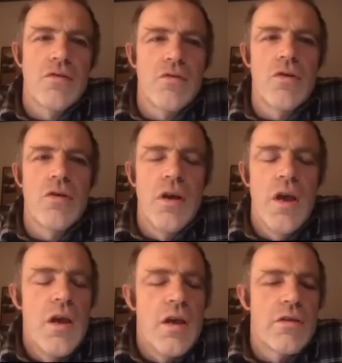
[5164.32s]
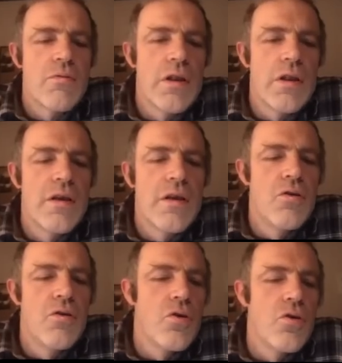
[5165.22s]
or it will
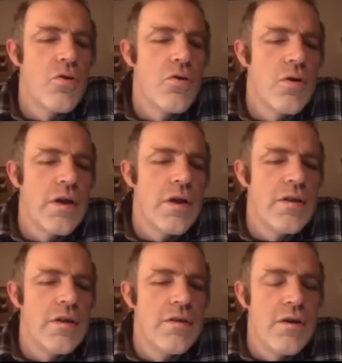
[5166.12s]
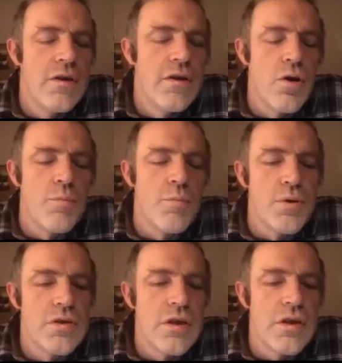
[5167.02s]
go in the
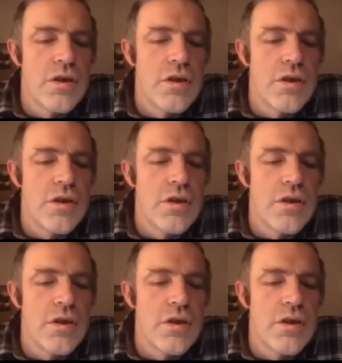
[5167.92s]
opposite